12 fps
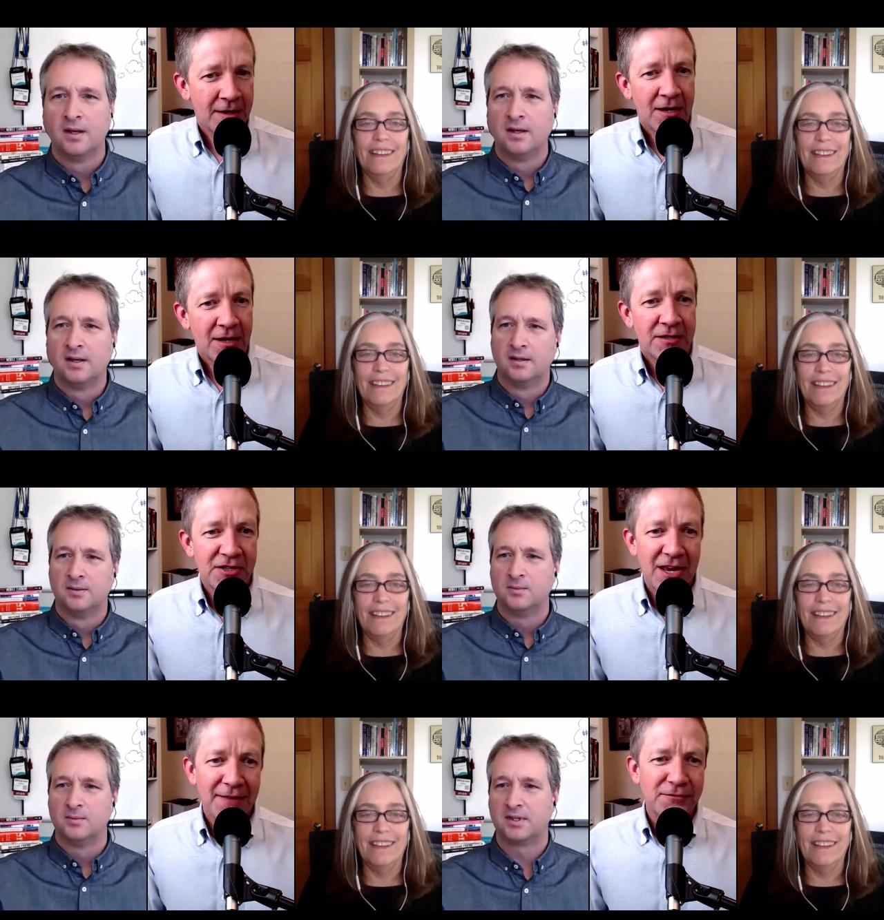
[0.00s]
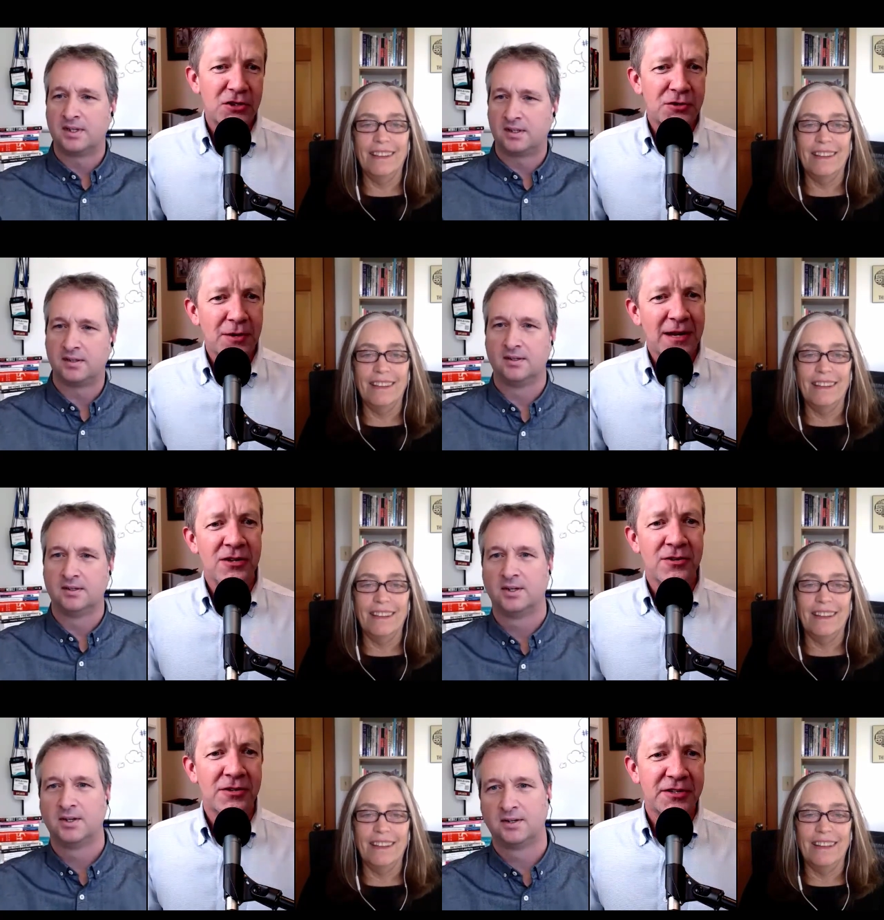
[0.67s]
Speaker 1: Did you have to
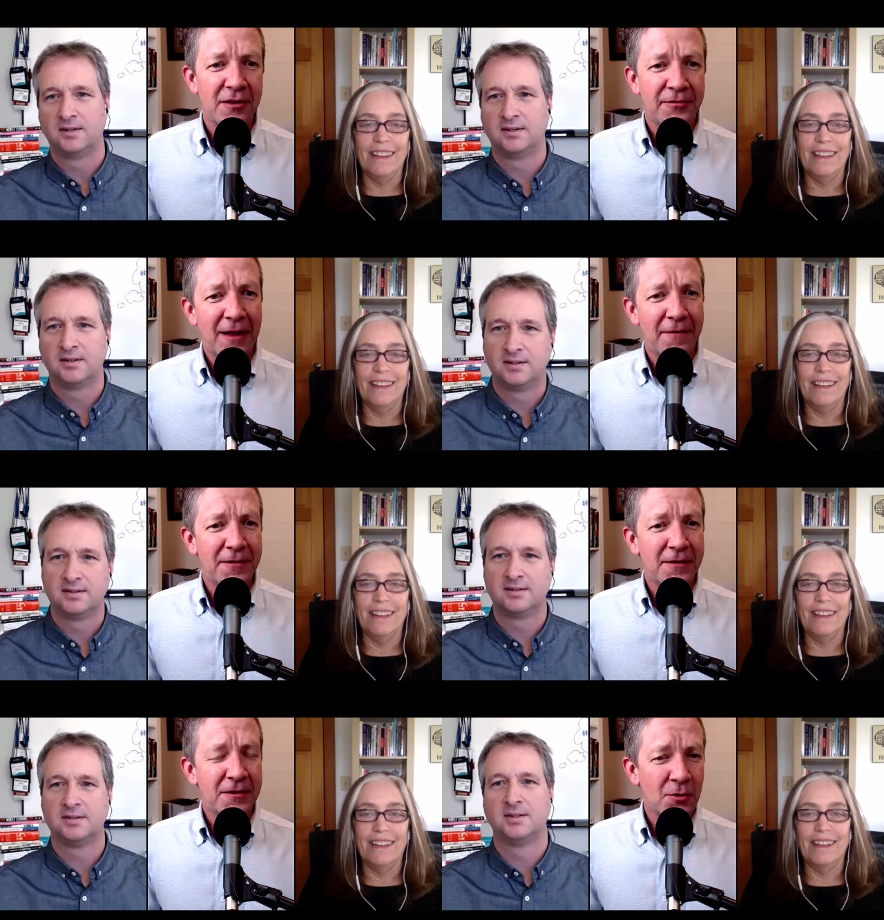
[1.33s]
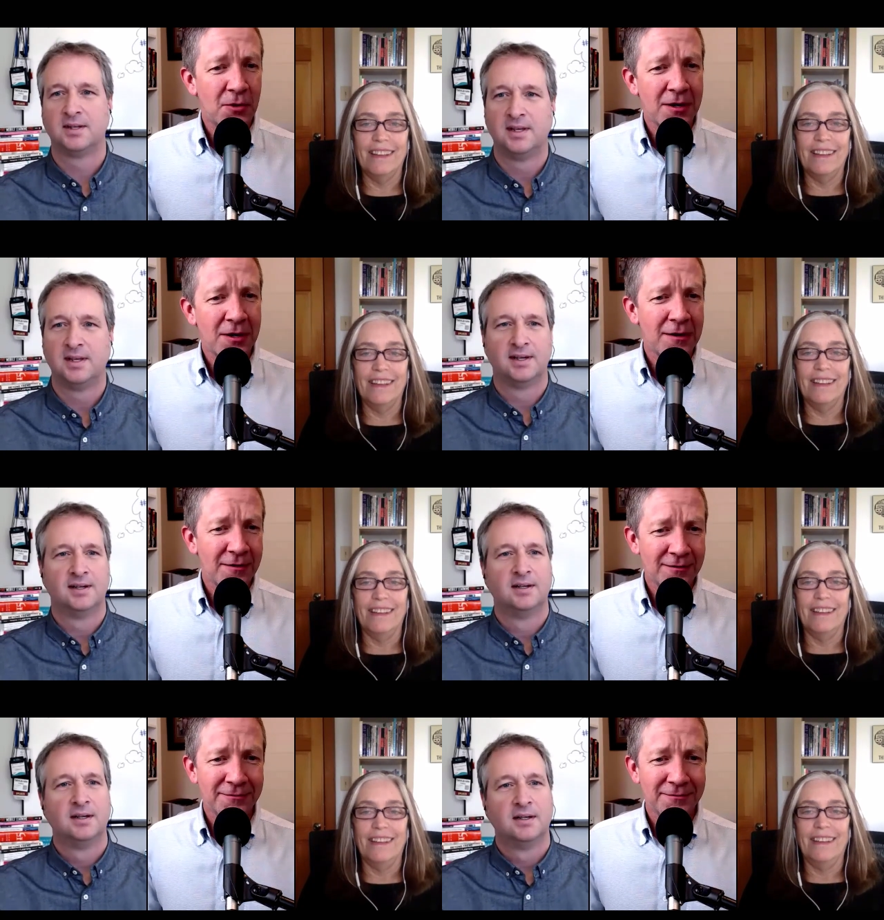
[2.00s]
straighten yourself out this morning?
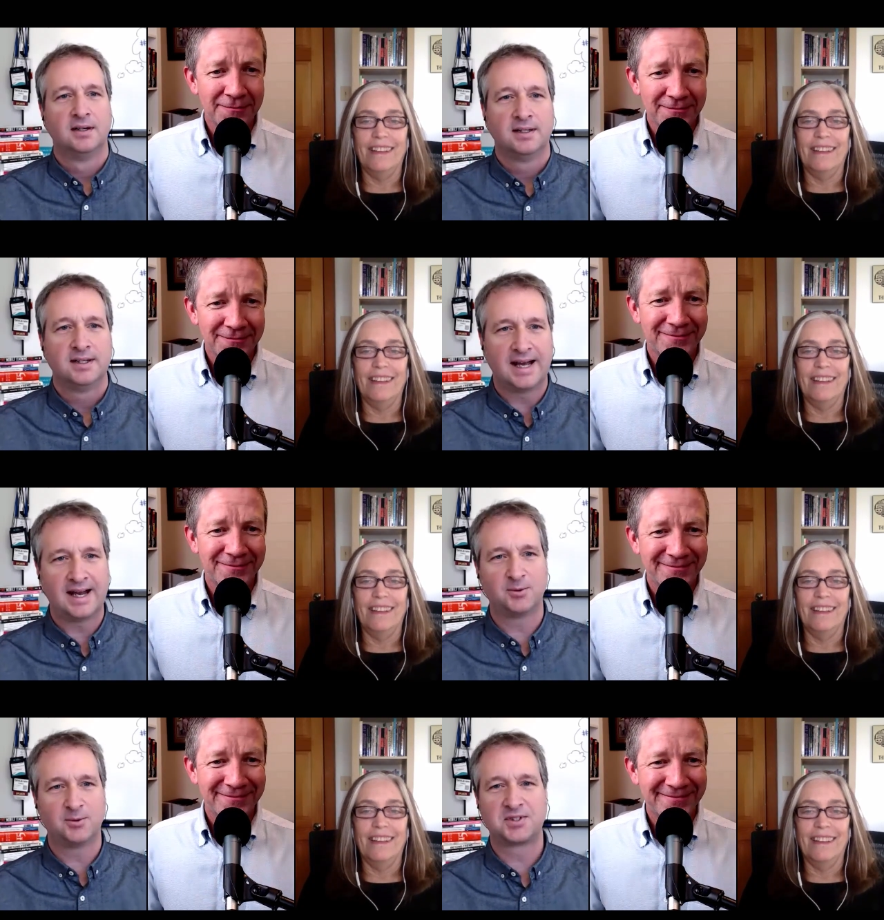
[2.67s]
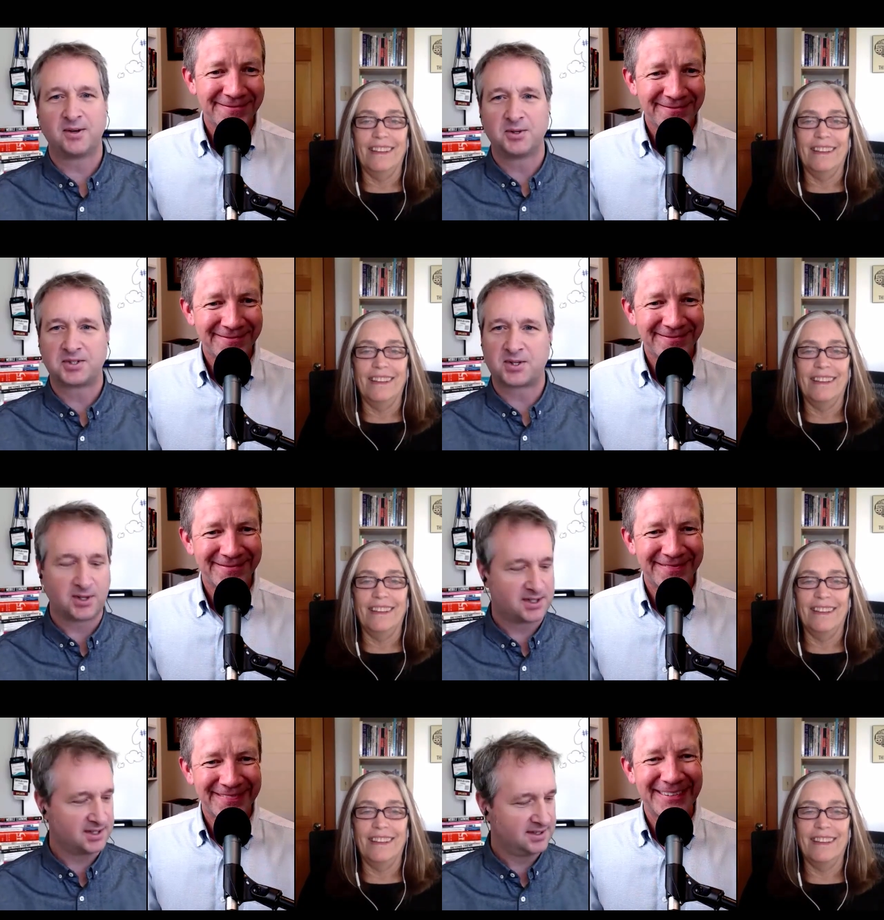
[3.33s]
Speaker 2: Yeah, I was always
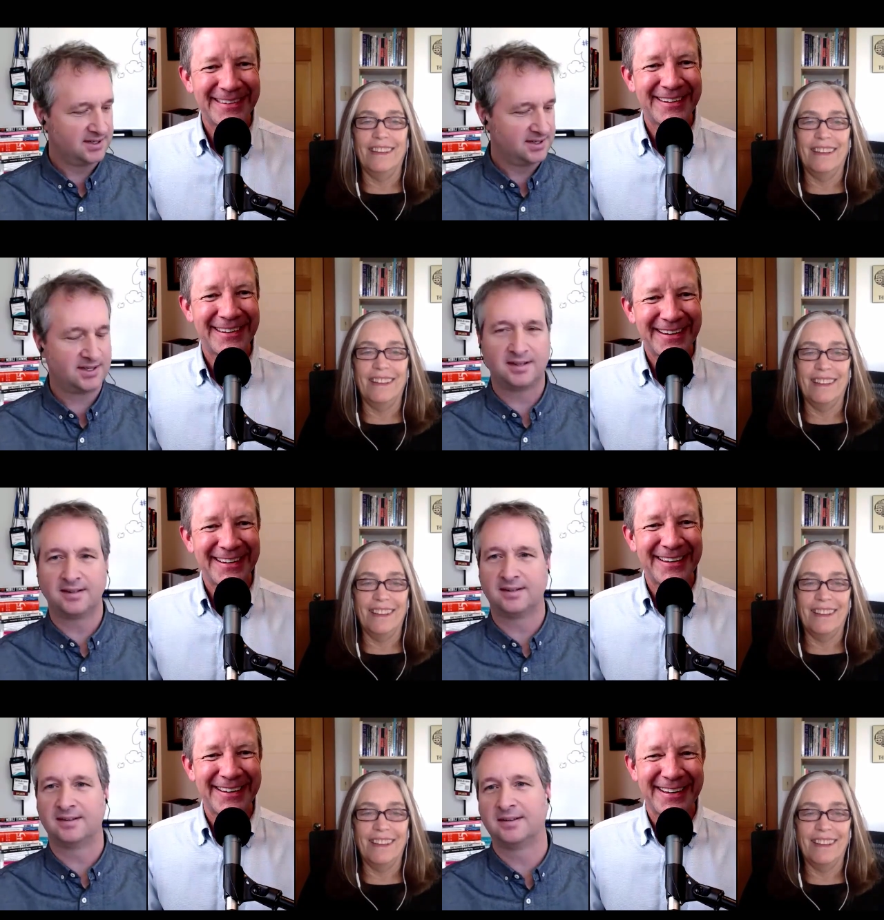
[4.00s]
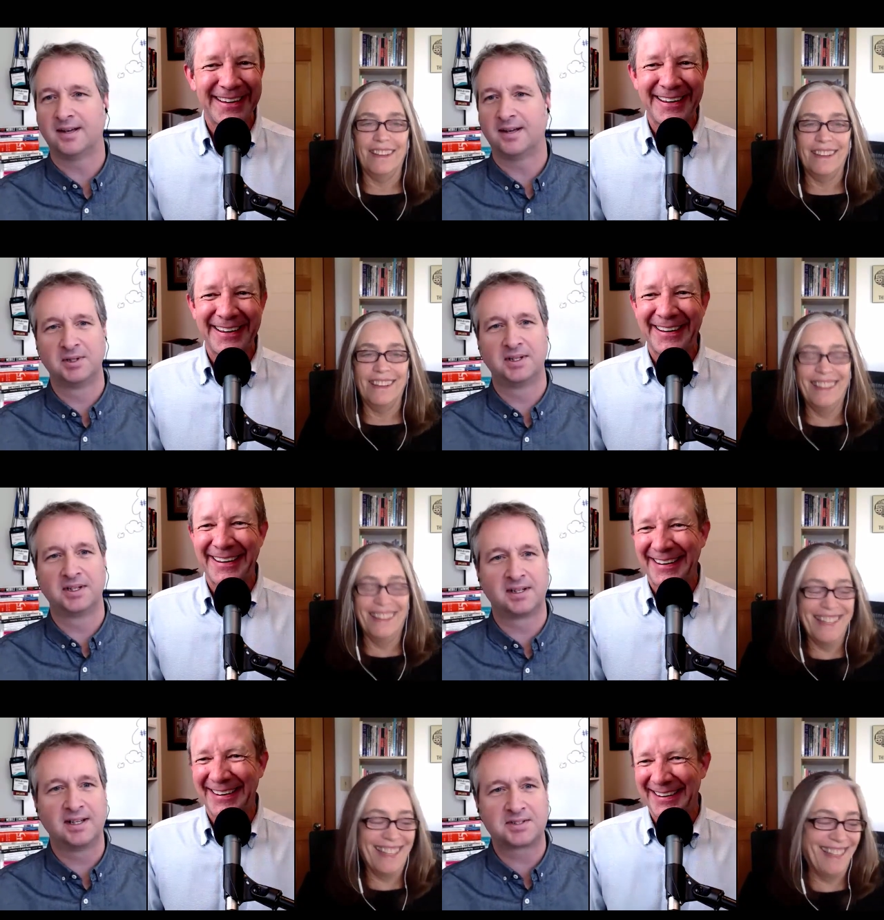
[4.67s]
crooked. I'm a
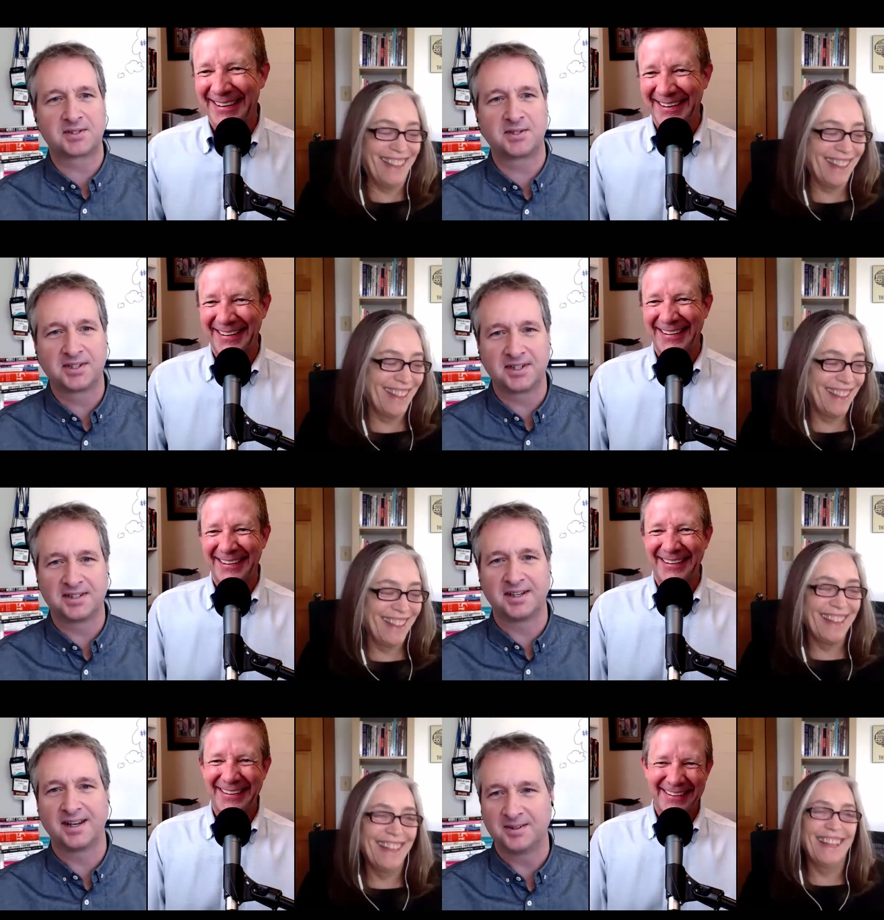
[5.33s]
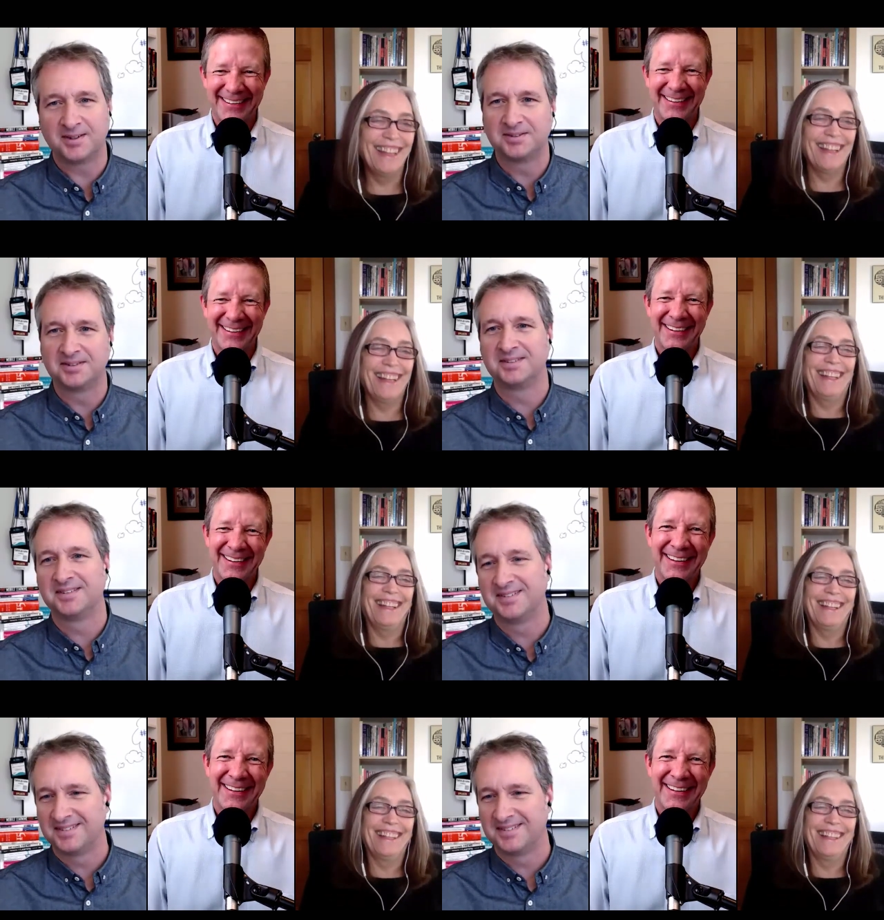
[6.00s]
little less crooked now.